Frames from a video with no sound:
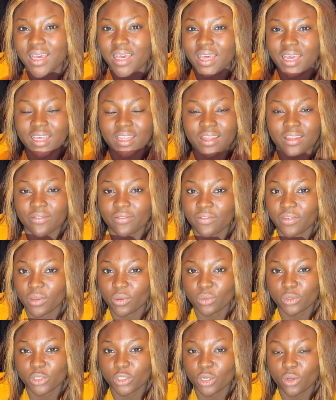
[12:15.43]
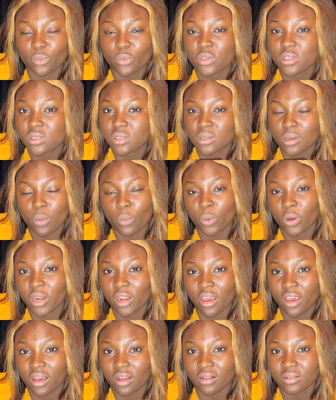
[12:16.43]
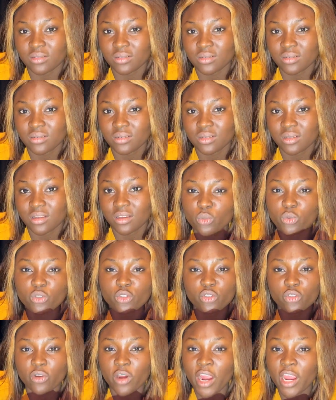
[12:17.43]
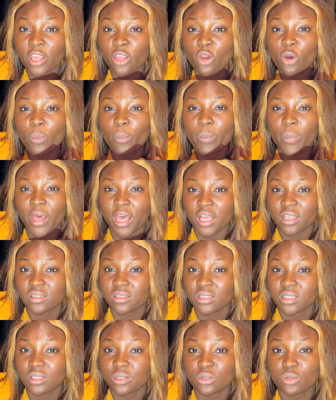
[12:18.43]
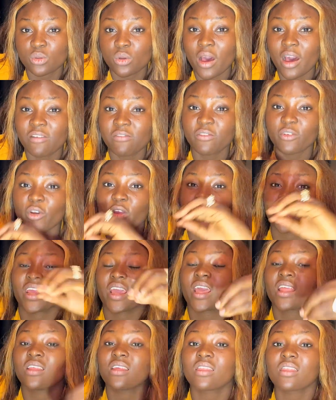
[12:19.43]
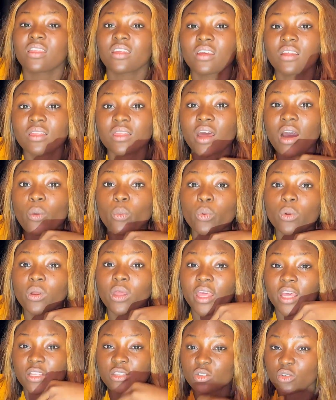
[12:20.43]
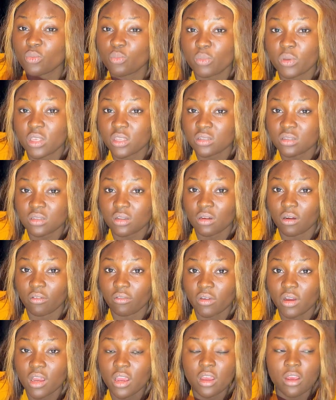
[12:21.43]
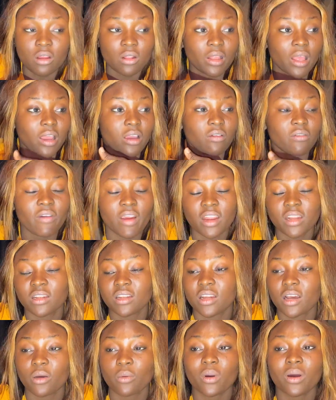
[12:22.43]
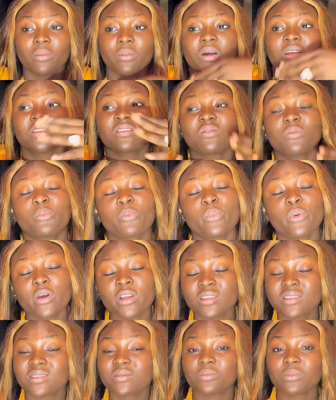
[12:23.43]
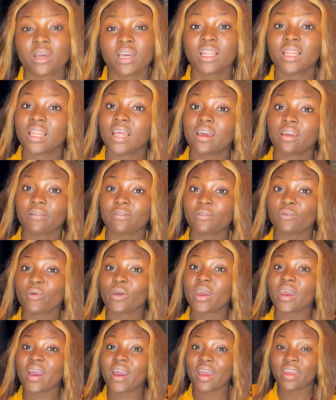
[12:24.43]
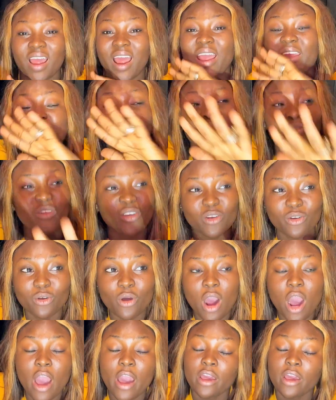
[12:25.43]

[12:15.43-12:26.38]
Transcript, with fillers: in the future with someone else. You will try your best to avoid anything that will get you pissed off. Like right now, I'm at a point in my life where I, I feel